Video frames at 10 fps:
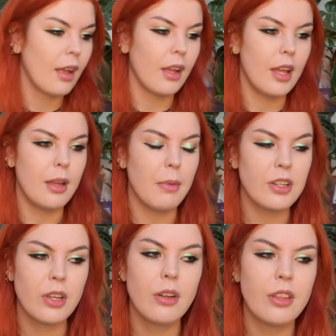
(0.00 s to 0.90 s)
I
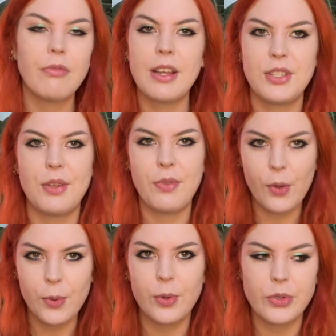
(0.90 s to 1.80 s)
don't know the rest of the
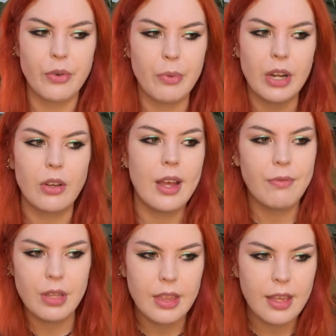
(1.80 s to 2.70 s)
order of when I got
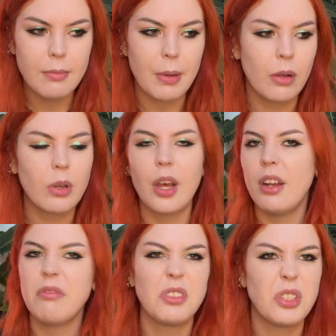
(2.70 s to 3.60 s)
everything, but I'll kind
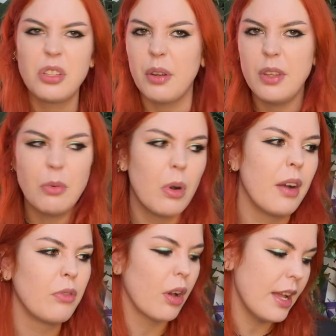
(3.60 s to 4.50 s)
of just show you what
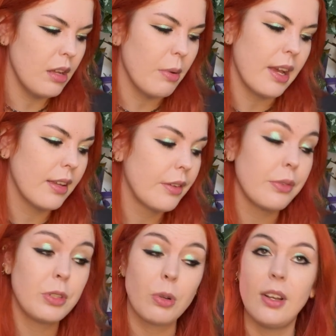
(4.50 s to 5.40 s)
I've got anyway. I've
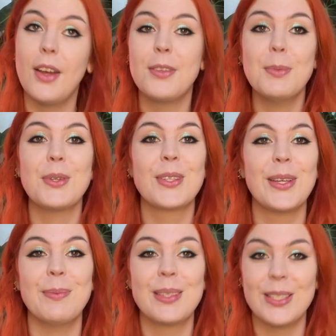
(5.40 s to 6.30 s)
still got loads more to
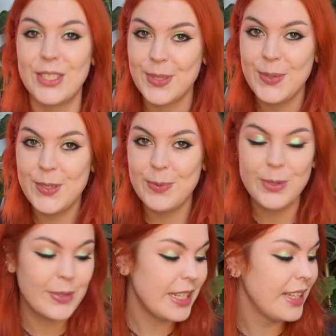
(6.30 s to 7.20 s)
come, so don't you
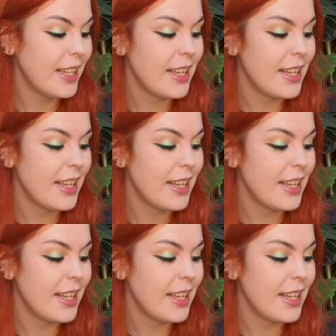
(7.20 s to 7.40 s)
worry.